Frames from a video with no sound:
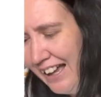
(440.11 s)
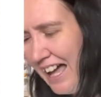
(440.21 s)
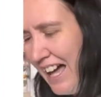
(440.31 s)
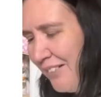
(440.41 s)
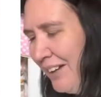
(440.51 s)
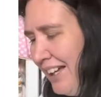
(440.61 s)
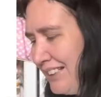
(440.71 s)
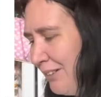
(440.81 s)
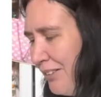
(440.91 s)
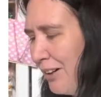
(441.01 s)
Um so
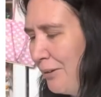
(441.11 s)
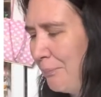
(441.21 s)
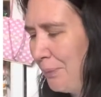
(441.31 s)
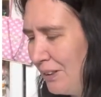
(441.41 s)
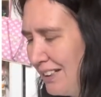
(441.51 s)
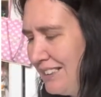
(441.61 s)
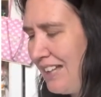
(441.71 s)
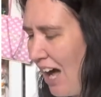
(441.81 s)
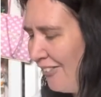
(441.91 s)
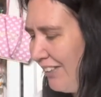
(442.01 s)
we've got Bugs,
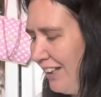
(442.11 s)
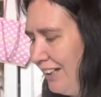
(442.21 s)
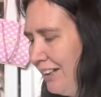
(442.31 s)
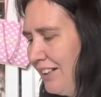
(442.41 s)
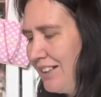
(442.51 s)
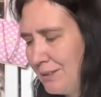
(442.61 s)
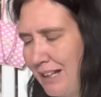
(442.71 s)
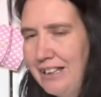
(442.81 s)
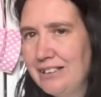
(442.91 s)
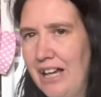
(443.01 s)
Daffy,
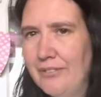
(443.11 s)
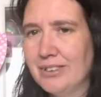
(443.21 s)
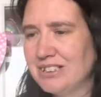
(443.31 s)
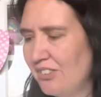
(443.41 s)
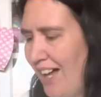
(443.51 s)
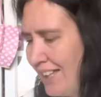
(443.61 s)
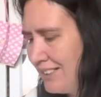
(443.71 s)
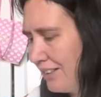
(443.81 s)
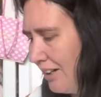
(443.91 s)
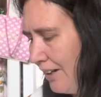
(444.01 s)
Tasmanian Devil,
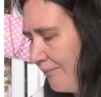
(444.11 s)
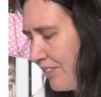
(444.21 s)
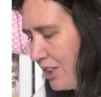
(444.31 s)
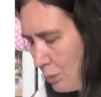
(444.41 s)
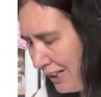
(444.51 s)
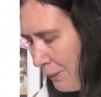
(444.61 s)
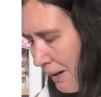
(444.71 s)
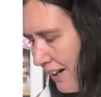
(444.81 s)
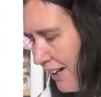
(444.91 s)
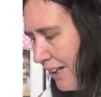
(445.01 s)
Sylvester, Tweety
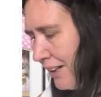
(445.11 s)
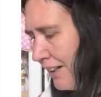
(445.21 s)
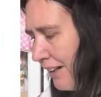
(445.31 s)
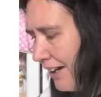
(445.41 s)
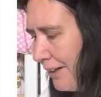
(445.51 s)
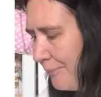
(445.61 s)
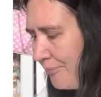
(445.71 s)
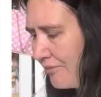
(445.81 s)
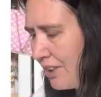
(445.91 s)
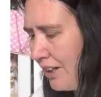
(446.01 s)
Pie, um
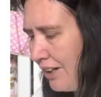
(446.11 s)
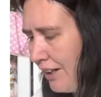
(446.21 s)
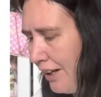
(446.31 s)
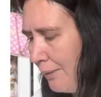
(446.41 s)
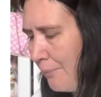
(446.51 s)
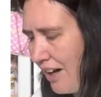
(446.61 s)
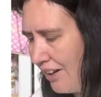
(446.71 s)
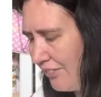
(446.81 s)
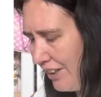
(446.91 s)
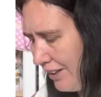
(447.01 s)
uh,
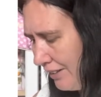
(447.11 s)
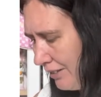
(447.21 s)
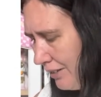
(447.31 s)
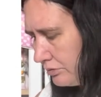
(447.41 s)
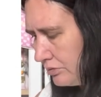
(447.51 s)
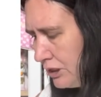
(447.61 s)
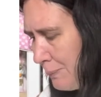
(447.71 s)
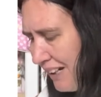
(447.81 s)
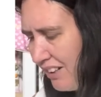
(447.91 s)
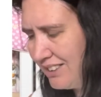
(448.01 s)
Marvin,
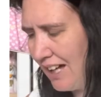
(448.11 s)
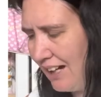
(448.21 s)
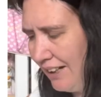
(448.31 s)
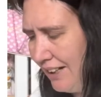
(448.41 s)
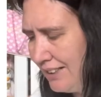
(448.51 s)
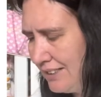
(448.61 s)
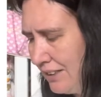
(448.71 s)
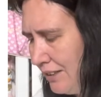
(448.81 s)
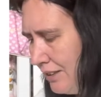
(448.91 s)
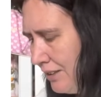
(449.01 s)
Speedy Gonzalez,
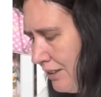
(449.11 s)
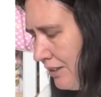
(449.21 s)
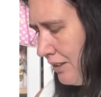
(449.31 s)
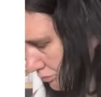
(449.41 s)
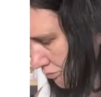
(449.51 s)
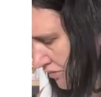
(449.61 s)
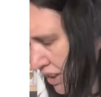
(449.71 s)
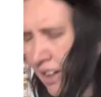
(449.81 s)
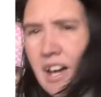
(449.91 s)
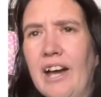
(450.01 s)

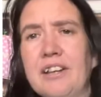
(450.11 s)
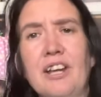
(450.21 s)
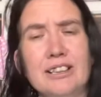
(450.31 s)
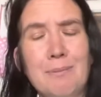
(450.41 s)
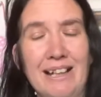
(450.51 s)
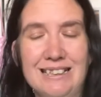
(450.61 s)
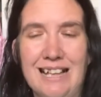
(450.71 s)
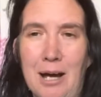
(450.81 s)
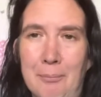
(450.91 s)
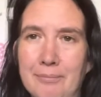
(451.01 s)
and Yosemite
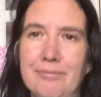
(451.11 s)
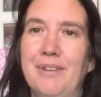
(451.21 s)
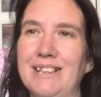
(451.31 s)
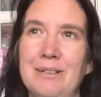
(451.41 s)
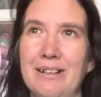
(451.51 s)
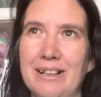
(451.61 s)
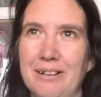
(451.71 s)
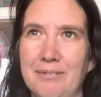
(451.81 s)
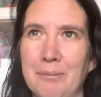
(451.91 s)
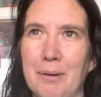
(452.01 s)
Sam. That's the one I
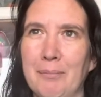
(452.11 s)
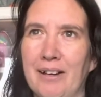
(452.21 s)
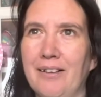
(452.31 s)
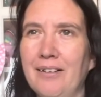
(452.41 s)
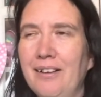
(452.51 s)
couldn't remember.